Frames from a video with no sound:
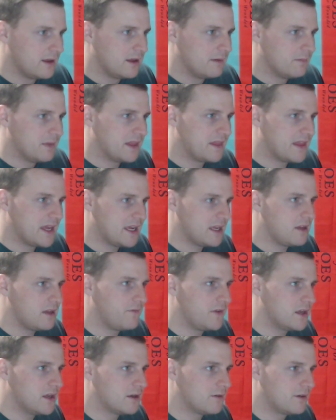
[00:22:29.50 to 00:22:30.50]
But thank you
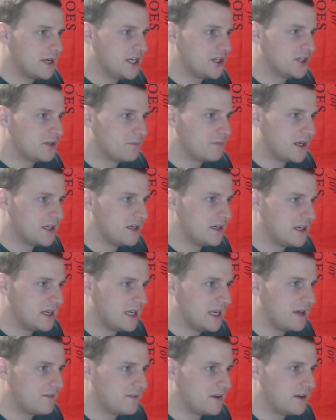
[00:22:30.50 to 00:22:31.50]
for your donation, bud. You
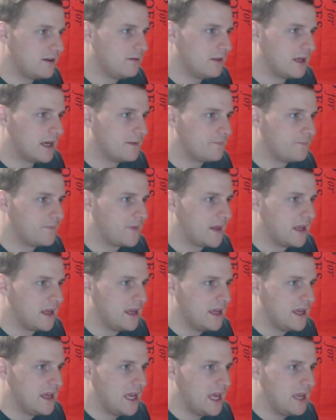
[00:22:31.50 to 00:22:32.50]
didn't have to do that.
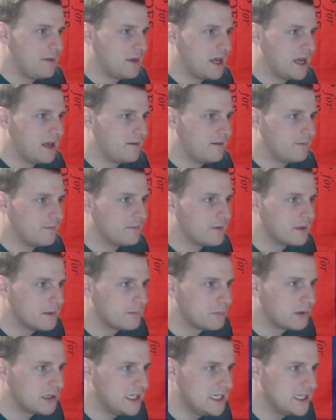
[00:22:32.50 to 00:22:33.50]
Hey Matt,
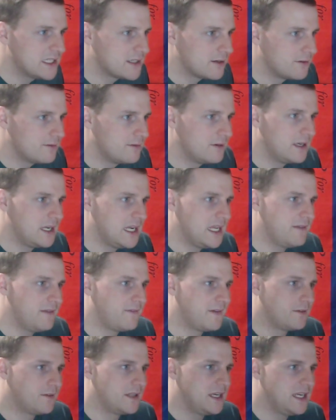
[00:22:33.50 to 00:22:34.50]
please don't
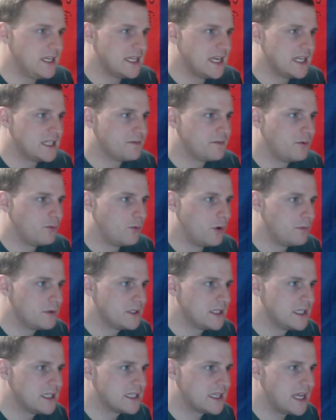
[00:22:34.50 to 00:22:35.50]
feel the need to answer, but what was
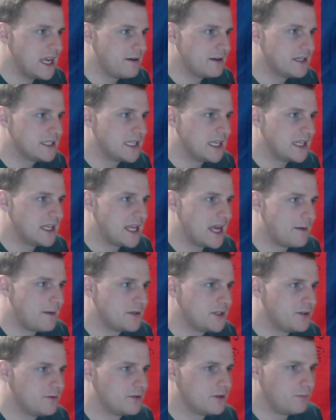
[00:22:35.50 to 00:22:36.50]
the scariest thing that happened
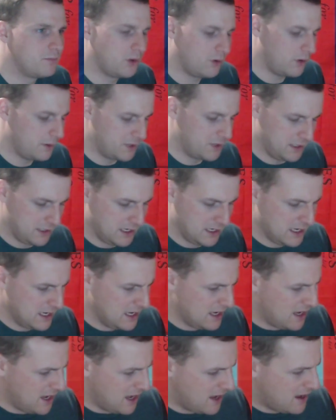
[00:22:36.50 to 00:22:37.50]
to you on deployment?
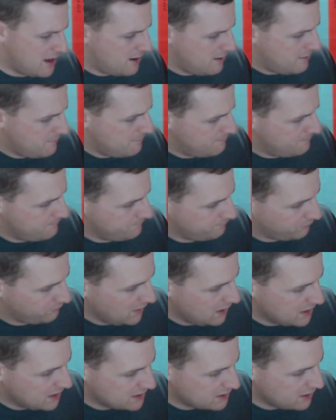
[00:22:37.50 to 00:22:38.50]

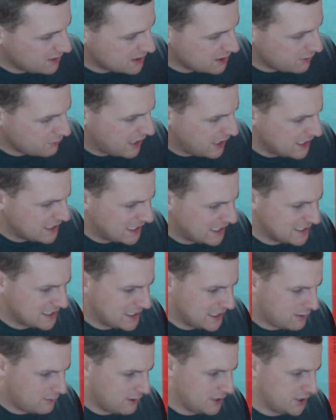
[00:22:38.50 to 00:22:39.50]
It's okay to ask
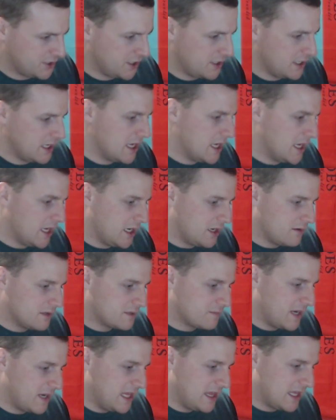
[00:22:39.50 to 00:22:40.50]
that question. You know,
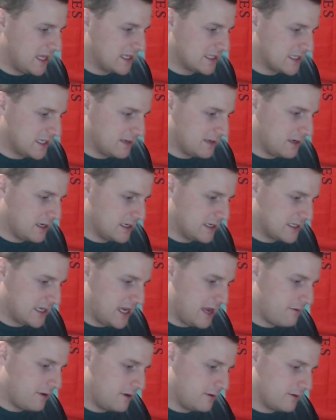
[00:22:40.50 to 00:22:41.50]
there's many things that are
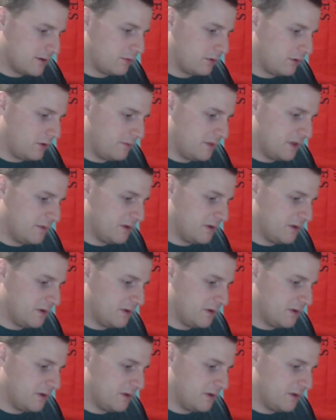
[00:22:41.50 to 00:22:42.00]
scary on deployment.